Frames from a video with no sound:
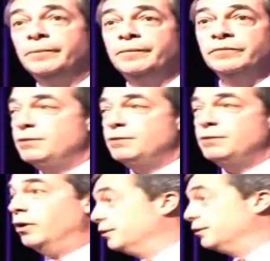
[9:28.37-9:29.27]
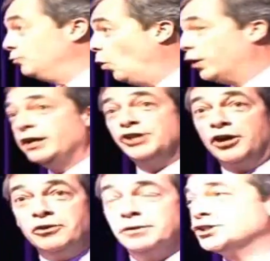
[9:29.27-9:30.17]
and he was like a walking
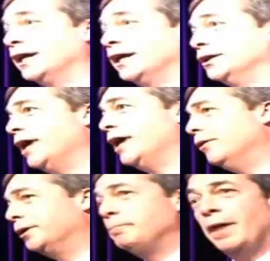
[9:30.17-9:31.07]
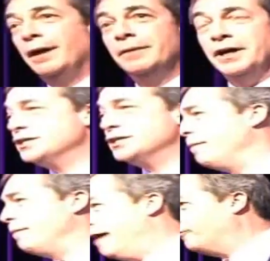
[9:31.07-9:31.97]
joke machine, you know. And, and so I
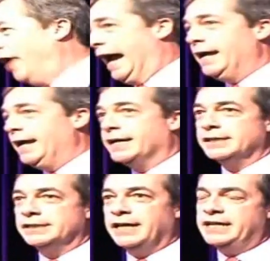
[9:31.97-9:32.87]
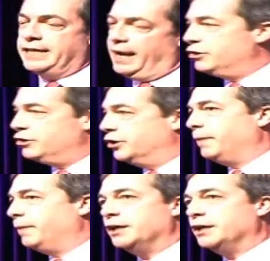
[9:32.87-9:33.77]
met Frank, and uh, he said, Hello, good to
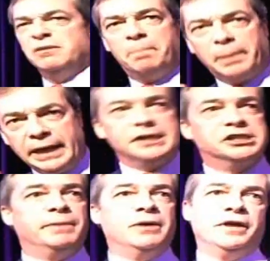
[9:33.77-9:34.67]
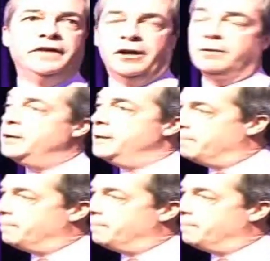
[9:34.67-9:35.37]
meet you, pleased to be with you, pleased